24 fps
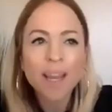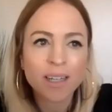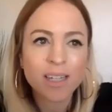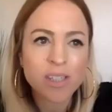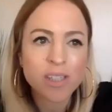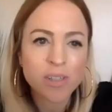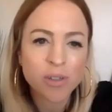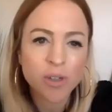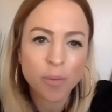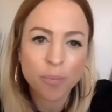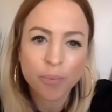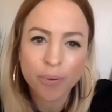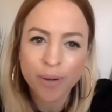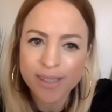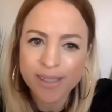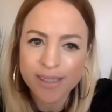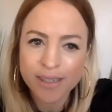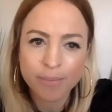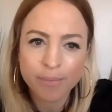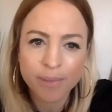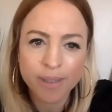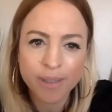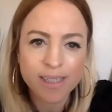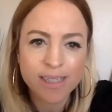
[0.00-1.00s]
going to do at
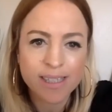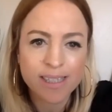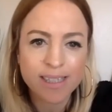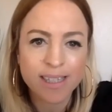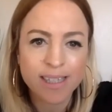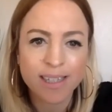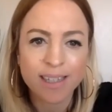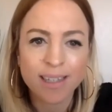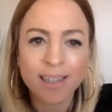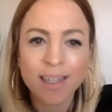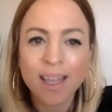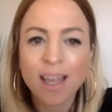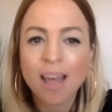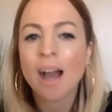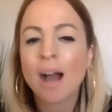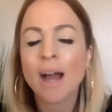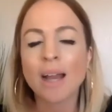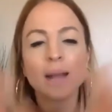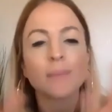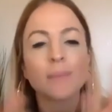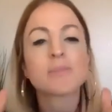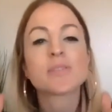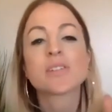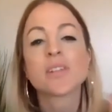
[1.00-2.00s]
Preston Minster, and
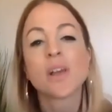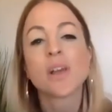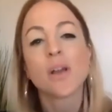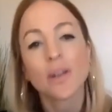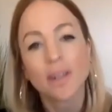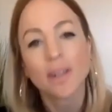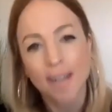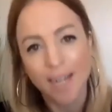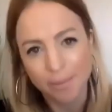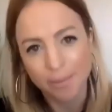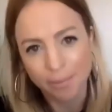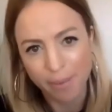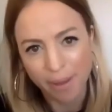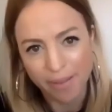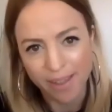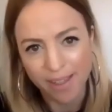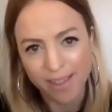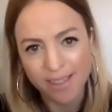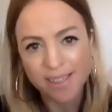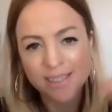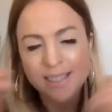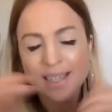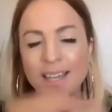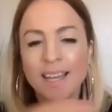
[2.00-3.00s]
I'm so glad about
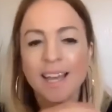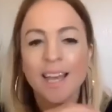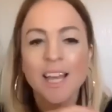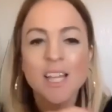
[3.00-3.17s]
this,